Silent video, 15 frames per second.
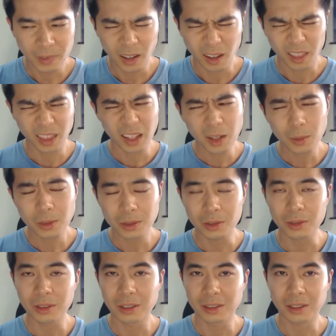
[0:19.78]
I think it was
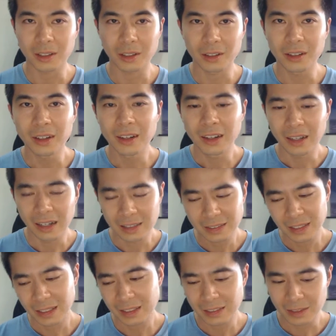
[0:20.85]
2 years ago. I
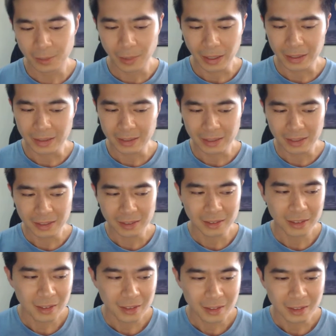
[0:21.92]
started just
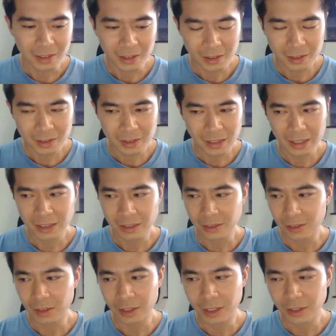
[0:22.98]
practicing, starting
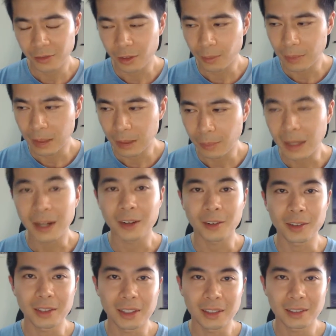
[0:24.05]
learning from Mark
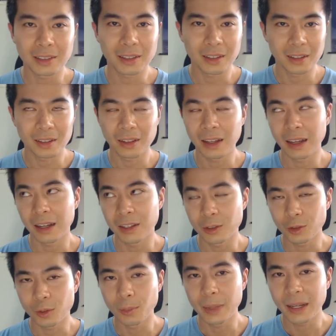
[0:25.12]
Crilly's how to
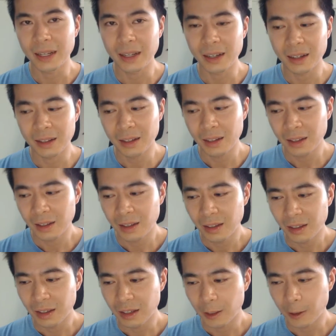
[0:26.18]
draw manga,
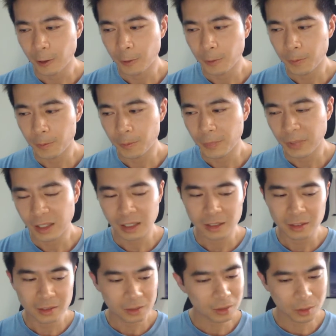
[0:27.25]
and
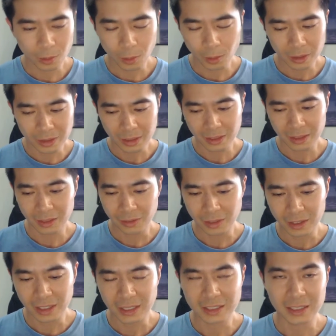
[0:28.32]
then just all these other
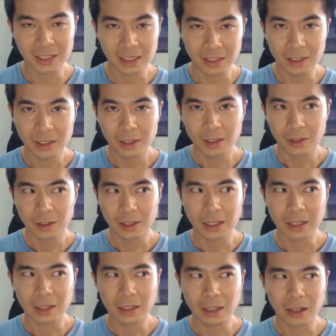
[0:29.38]
different things, and then
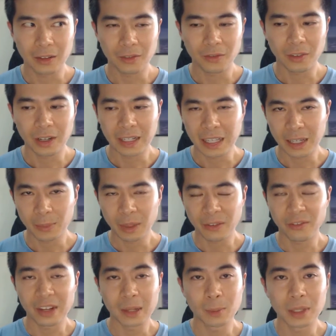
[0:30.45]
finding out
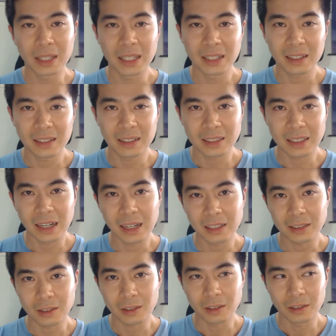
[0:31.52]
about Fabelina, this
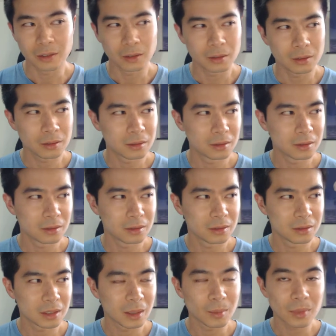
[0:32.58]
artist on
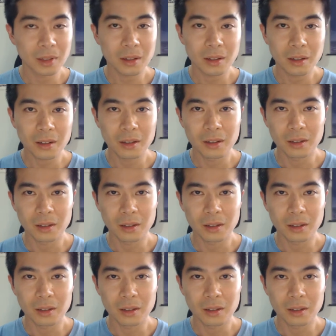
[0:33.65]
Tumblr,